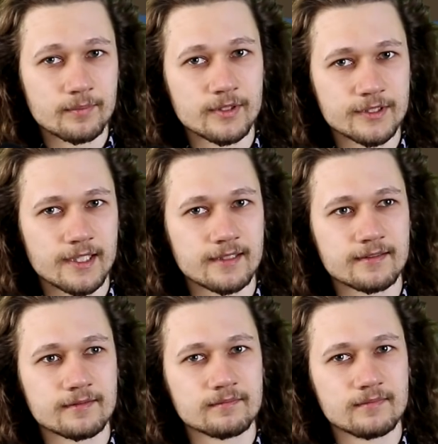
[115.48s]

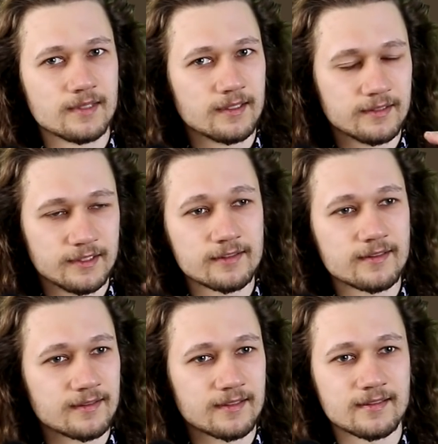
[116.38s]
project just
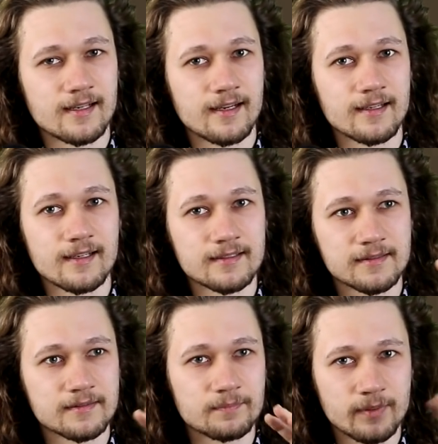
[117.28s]
as exciting
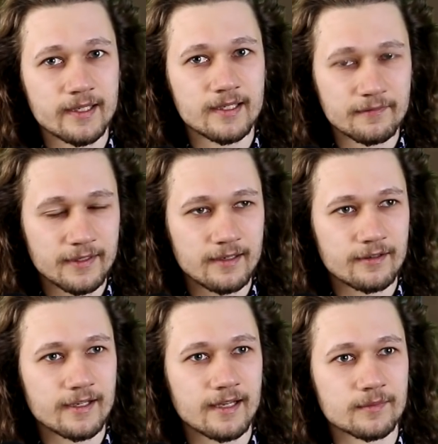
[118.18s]
as playing a
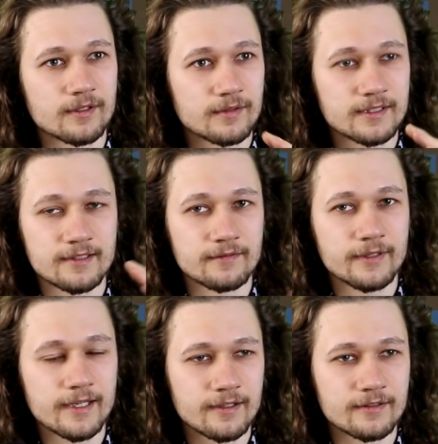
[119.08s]
video game or watching a
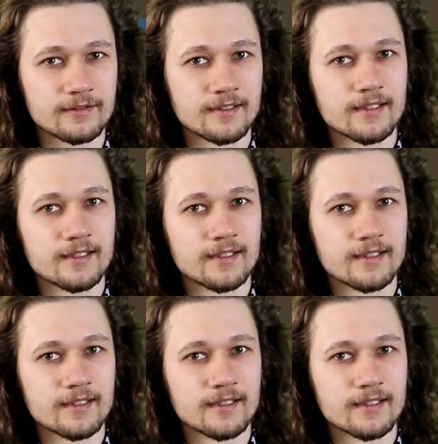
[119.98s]
video.